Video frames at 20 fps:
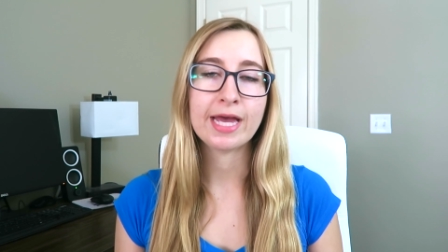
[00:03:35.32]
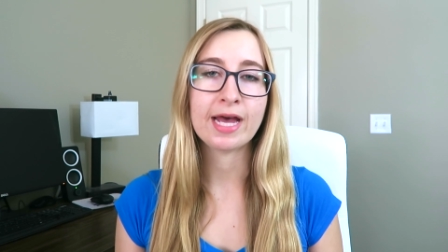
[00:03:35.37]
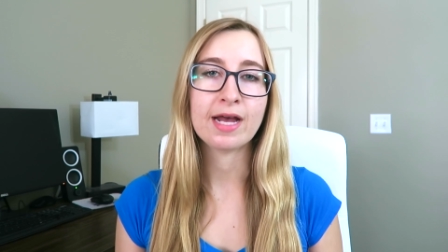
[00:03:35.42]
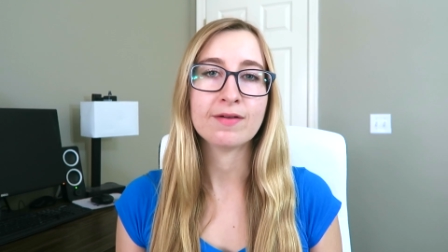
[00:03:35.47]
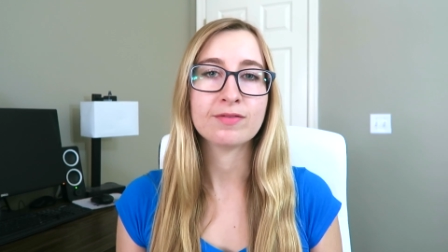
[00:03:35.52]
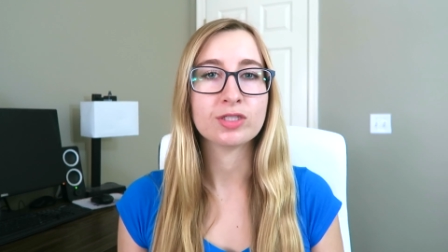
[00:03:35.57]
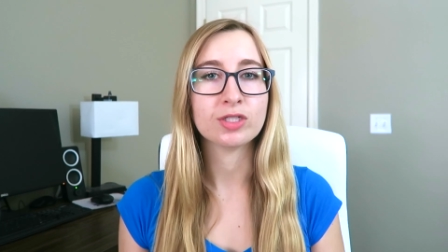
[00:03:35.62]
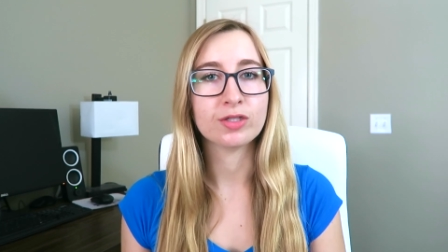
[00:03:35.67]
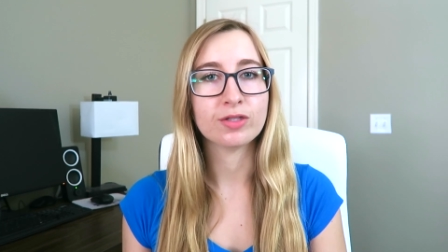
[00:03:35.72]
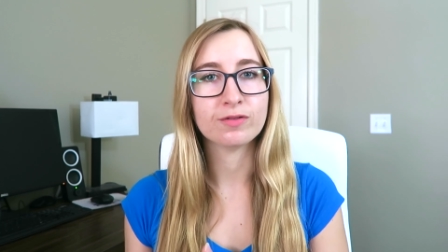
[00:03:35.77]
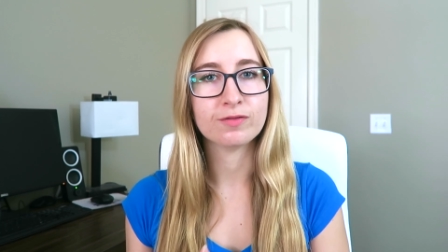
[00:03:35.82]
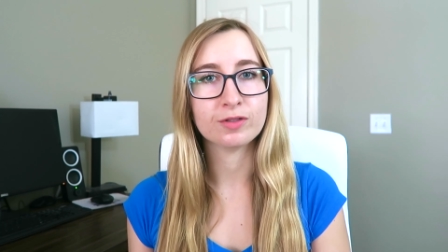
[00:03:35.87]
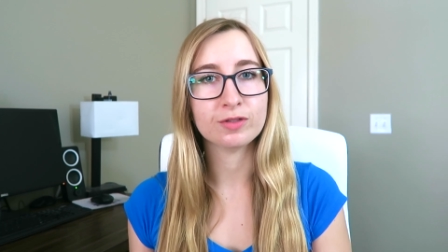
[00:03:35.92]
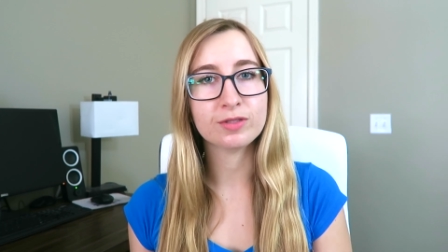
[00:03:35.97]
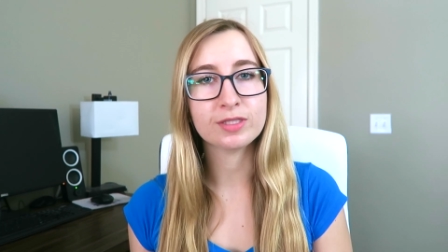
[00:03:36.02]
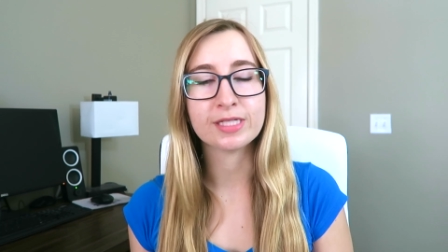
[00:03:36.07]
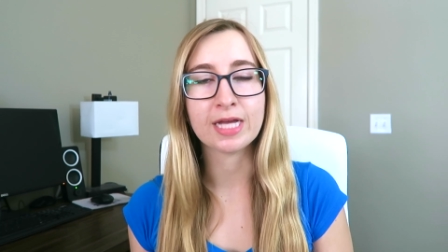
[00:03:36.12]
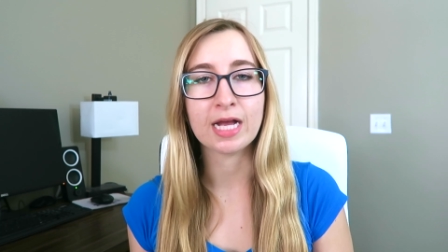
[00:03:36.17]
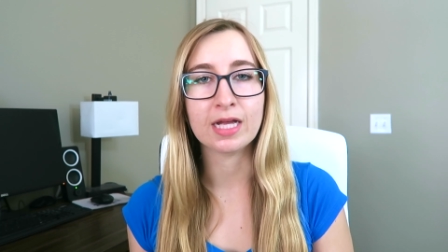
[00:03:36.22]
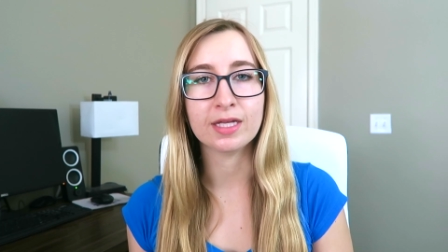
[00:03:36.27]
after the
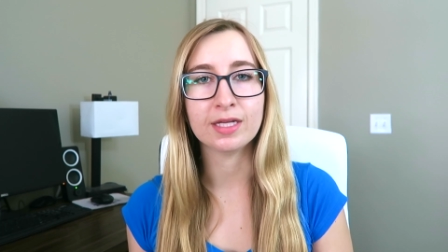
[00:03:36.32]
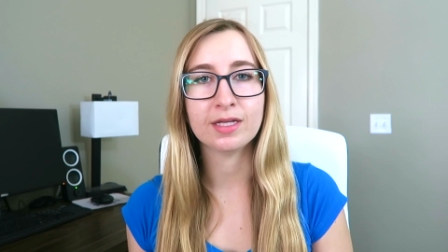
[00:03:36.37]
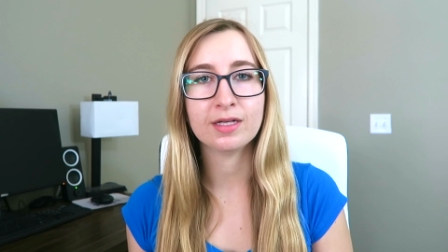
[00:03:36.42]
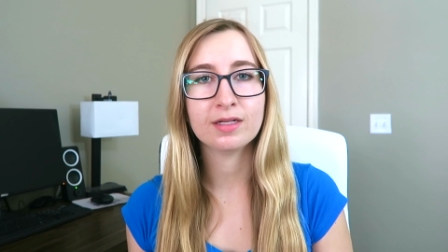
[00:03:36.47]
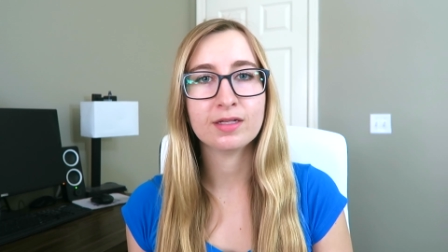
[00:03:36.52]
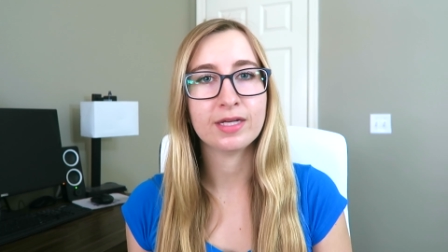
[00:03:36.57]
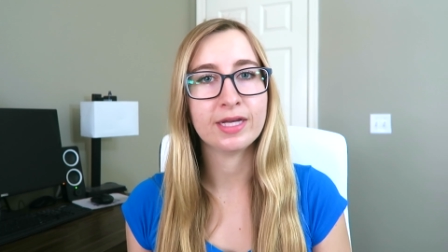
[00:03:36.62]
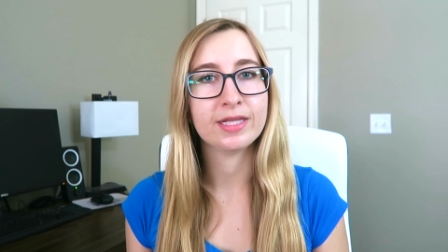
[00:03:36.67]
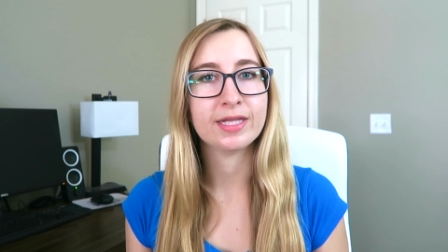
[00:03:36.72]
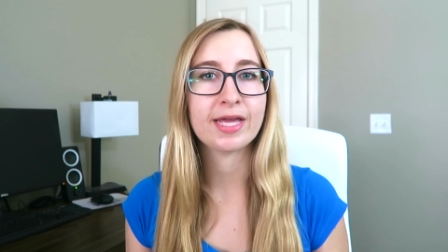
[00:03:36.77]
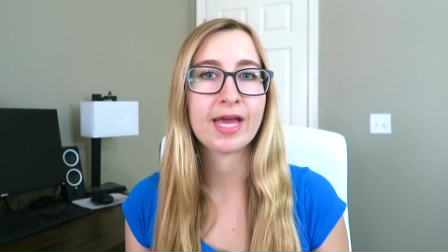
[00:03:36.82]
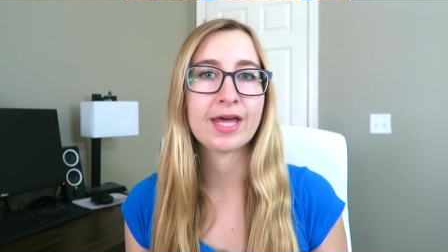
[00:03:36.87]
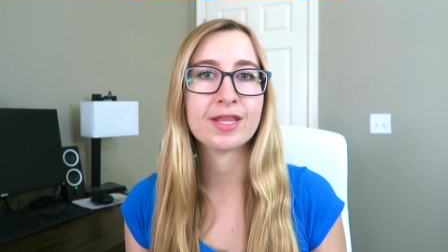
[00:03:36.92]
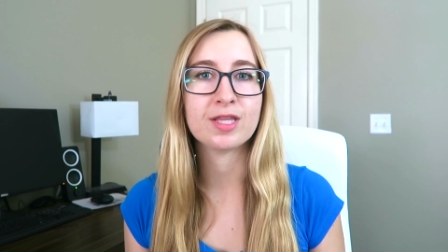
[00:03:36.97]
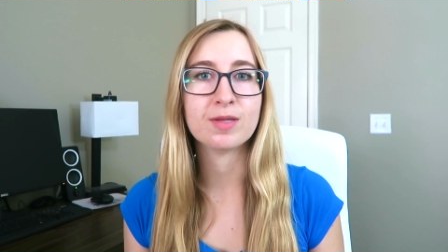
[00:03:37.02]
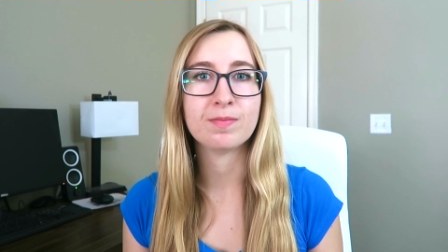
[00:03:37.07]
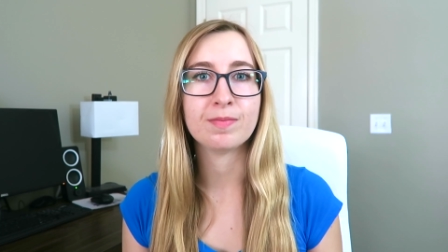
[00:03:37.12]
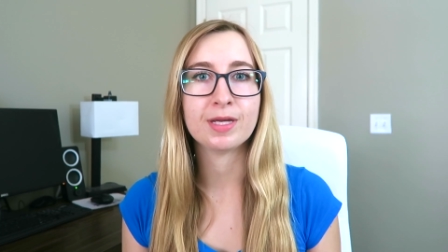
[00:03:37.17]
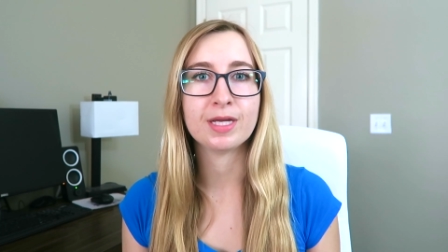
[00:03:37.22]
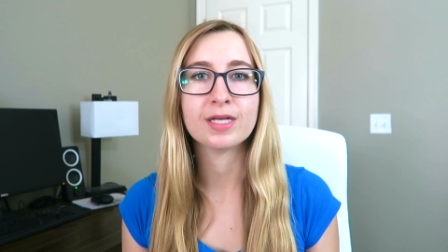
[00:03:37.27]
fruit salad, and they had
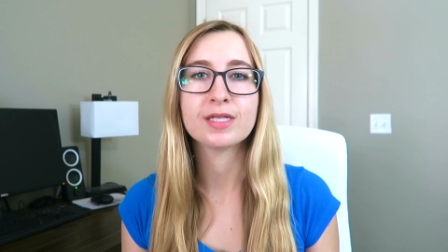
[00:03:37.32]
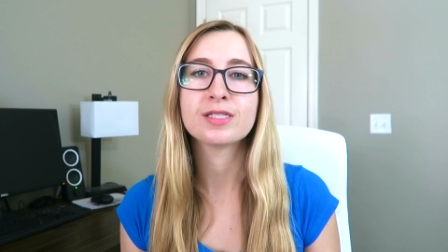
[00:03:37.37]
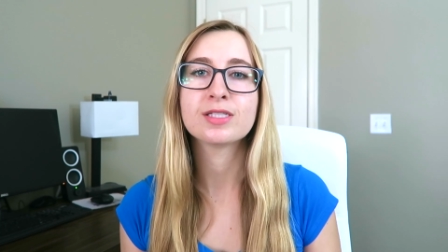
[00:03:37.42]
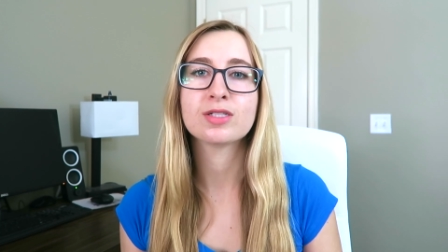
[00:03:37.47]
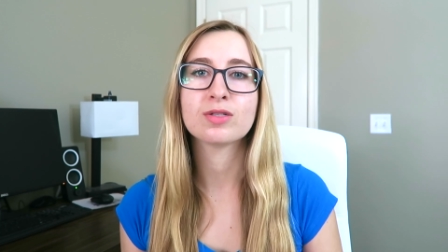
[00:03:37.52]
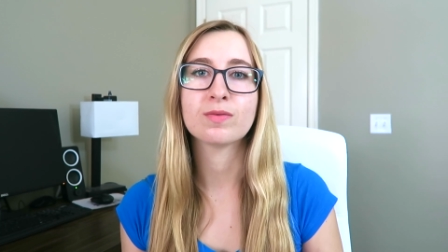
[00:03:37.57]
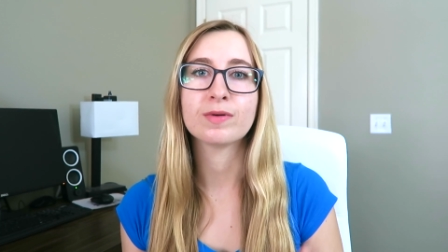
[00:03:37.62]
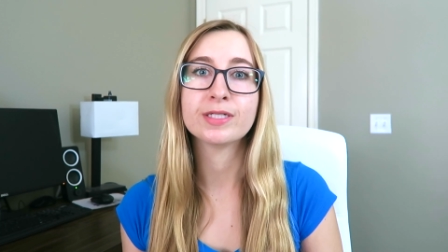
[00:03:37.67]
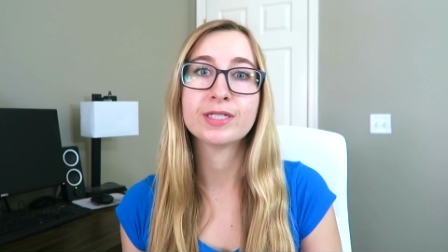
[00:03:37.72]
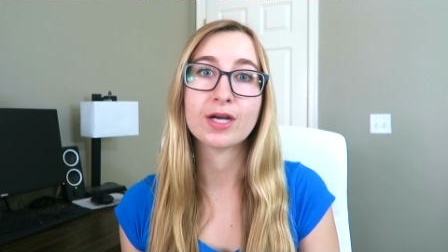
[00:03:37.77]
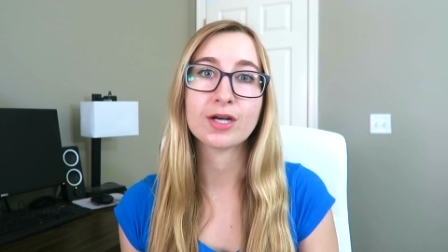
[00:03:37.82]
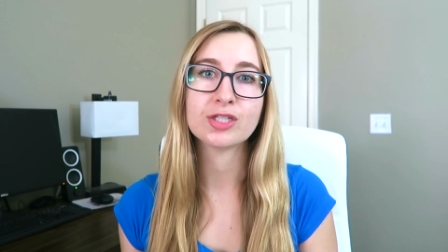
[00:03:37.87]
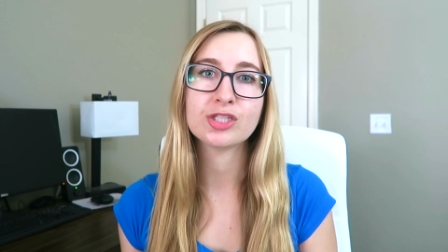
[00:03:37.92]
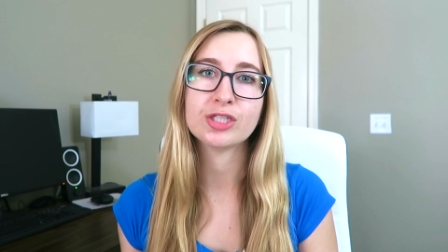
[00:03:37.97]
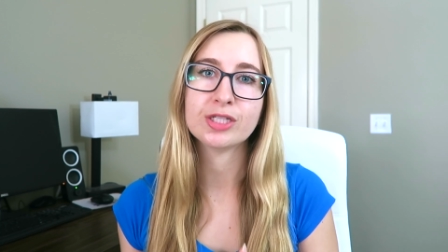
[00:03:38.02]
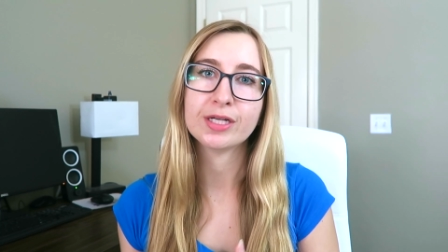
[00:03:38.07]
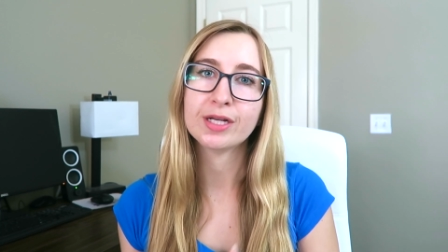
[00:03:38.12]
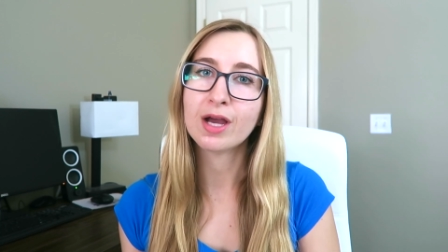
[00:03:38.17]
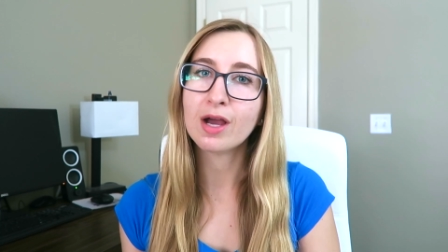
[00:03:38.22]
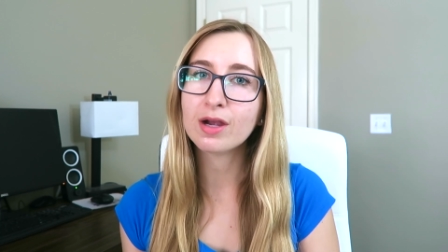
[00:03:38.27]
the biggest
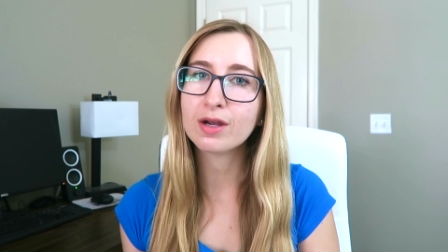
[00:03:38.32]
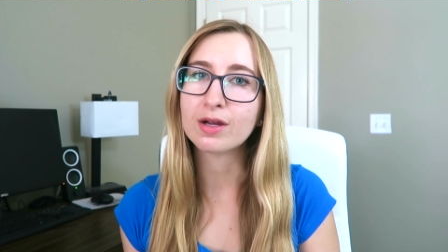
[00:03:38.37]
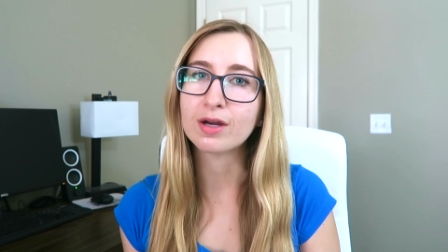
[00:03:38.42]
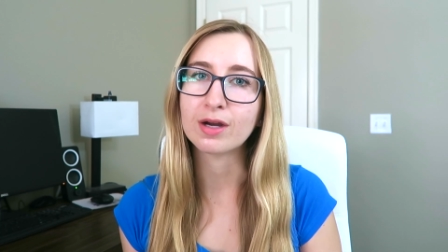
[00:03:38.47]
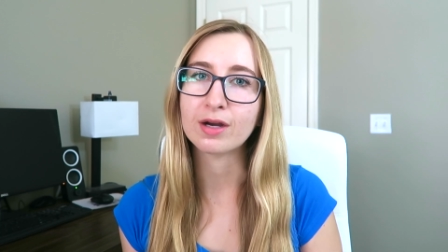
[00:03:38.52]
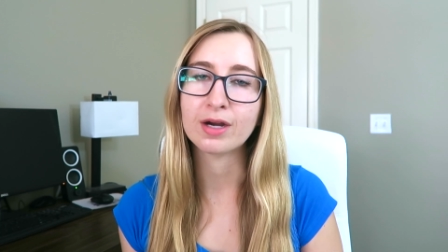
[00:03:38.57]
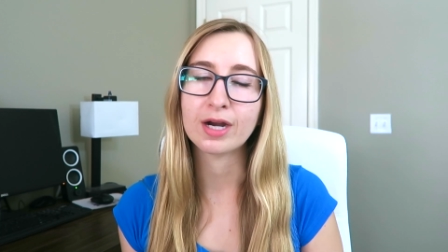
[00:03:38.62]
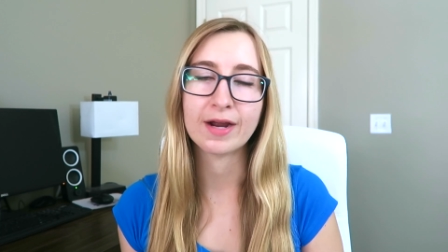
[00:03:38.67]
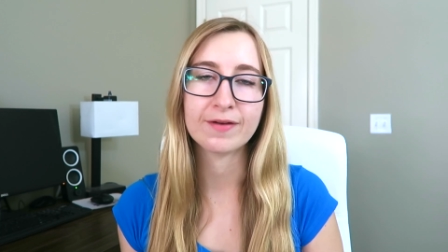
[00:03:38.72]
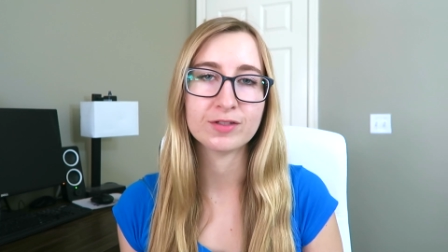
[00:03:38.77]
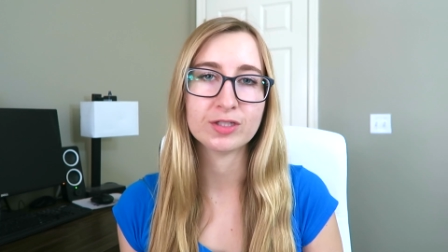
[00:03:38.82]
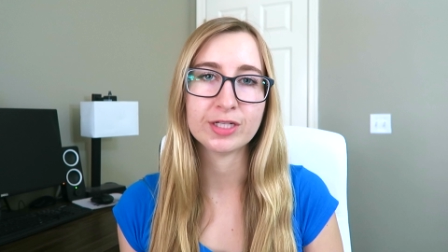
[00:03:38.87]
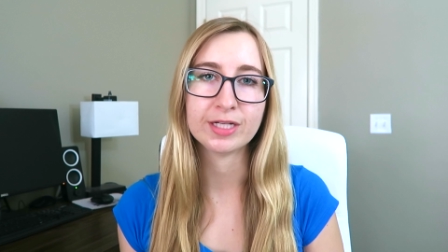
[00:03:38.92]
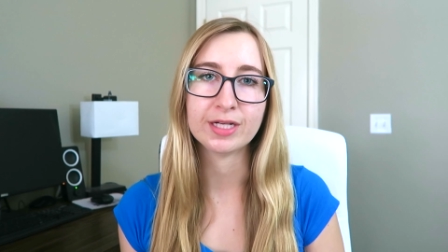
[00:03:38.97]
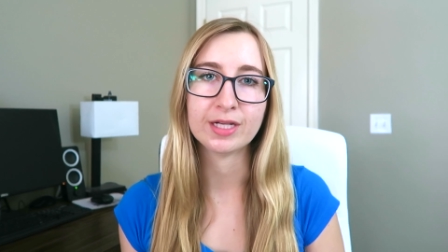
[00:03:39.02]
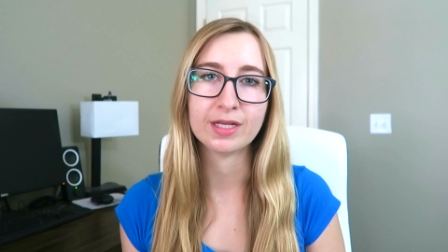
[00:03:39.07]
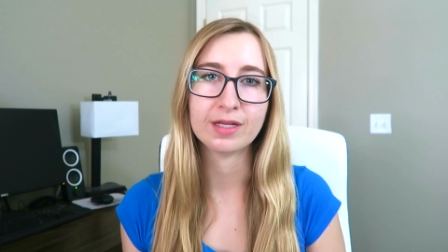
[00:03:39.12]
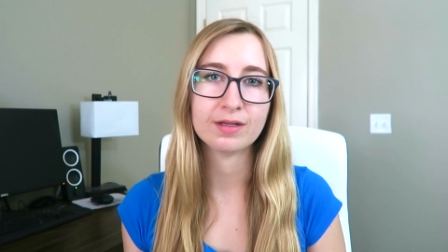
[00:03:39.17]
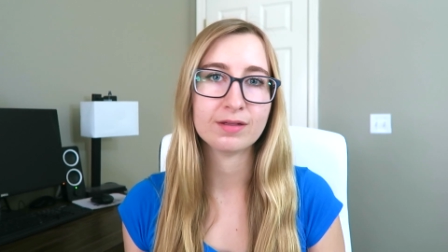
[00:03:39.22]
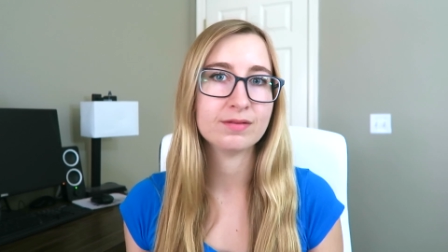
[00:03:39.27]
reduction in hunger after
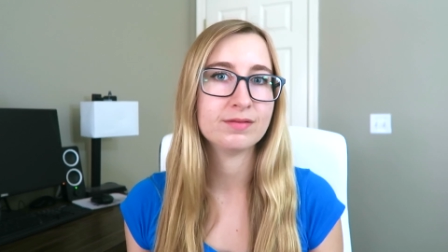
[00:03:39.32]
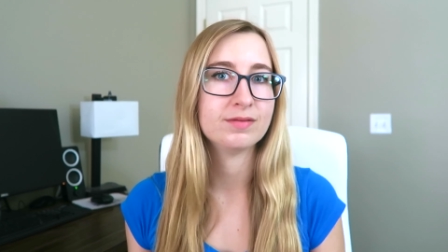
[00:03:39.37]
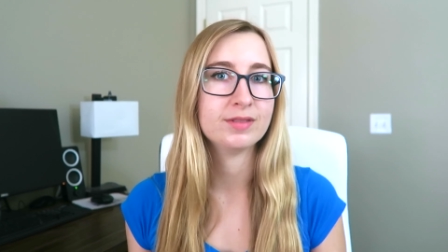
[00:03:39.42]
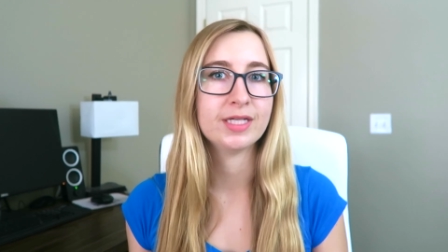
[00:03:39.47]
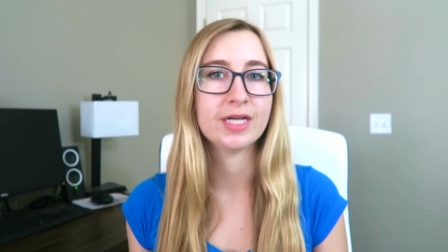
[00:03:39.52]
eating